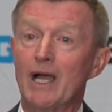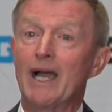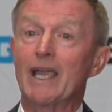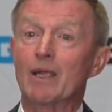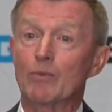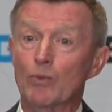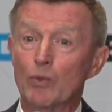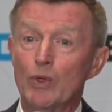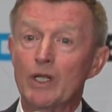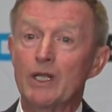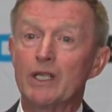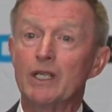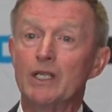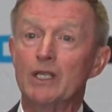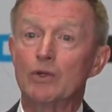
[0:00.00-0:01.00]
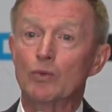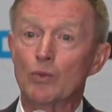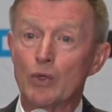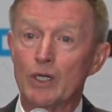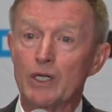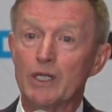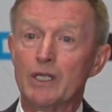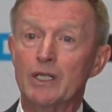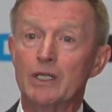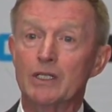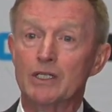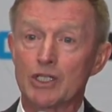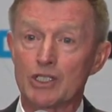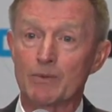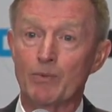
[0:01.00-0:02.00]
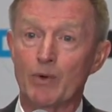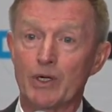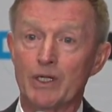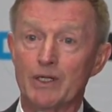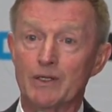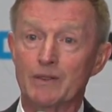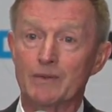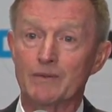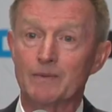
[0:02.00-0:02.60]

I am really, really disappointed